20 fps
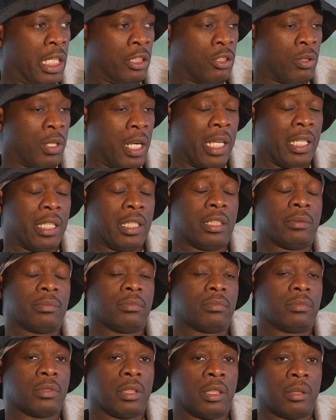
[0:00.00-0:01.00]
I know I
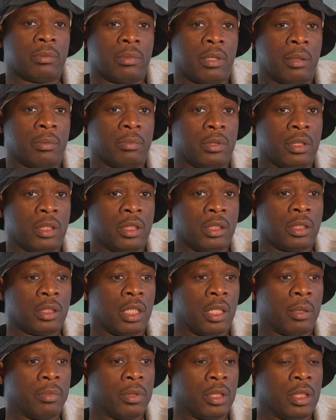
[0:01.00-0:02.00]
am. I'm, I'm
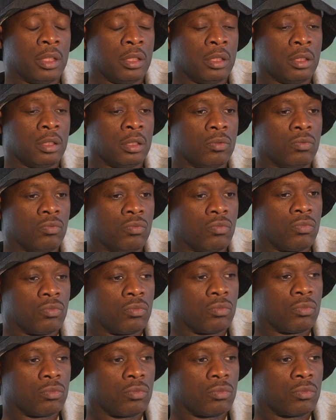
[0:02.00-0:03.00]
in. I'm in.
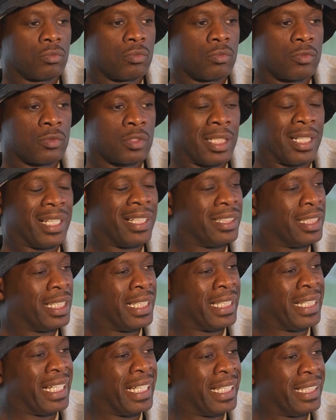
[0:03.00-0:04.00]

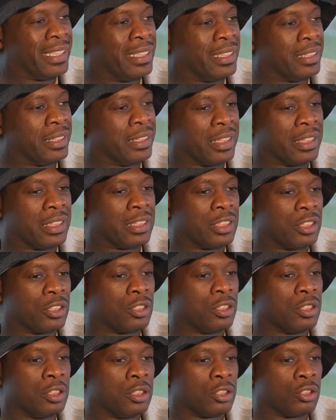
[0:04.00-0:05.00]
And and this
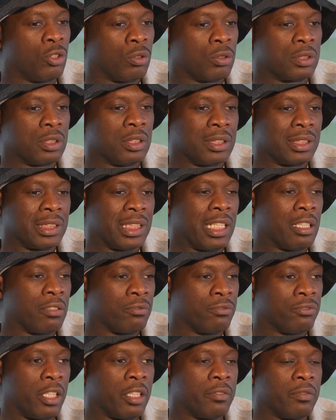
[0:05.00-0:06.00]
is going to
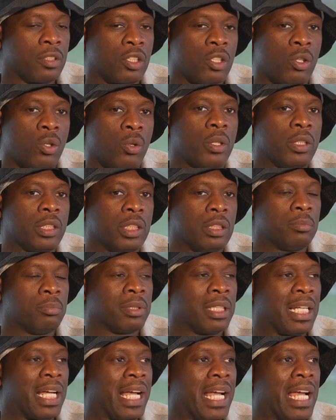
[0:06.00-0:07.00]
sound very corny,
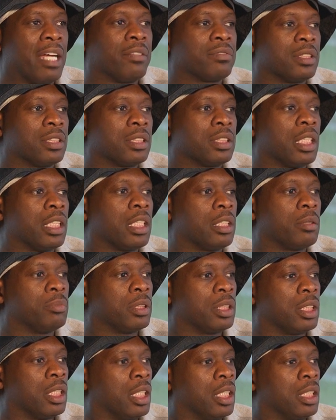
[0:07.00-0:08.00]
but I have to say
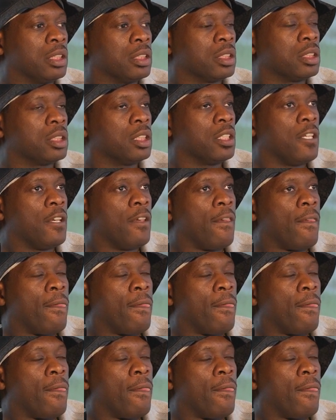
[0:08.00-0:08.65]
it because